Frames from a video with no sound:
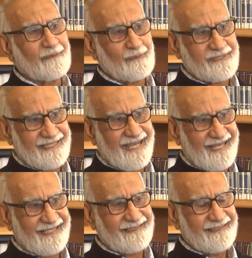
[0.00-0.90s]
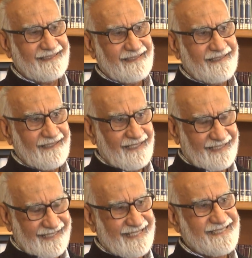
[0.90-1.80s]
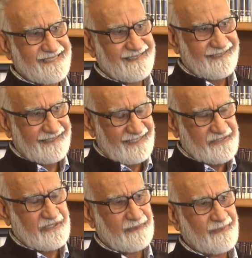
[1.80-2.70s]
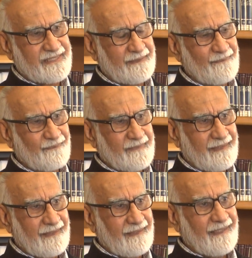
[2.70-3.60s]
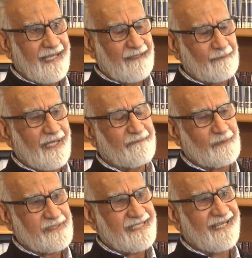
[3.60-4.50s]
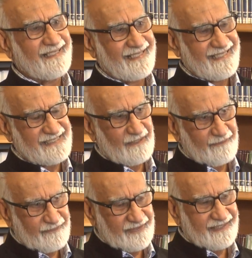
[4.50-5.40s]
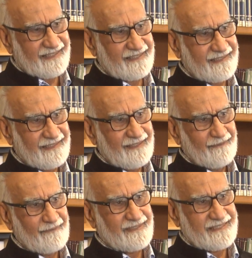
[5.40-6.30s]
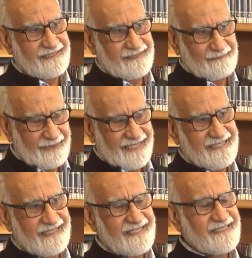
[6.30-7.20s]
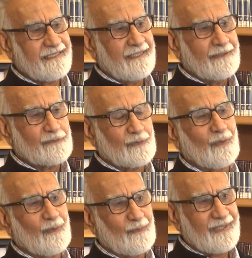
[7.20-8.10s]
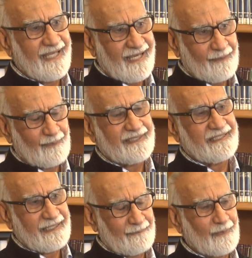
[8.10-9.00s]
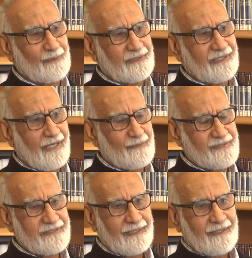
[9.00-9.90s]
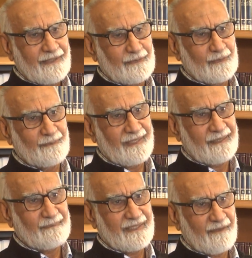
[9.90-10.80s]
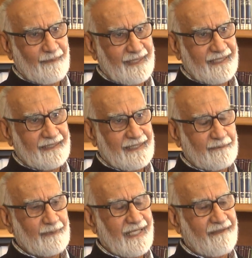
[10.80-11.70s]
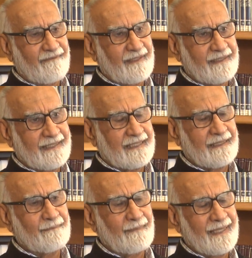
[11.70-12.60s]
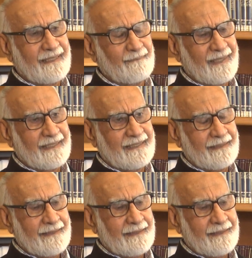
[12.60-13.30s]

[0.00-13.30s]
to stand against extremism, and we have to stand against the fear which is baseless. So we are working on both grounds. You may be aware that we have taken many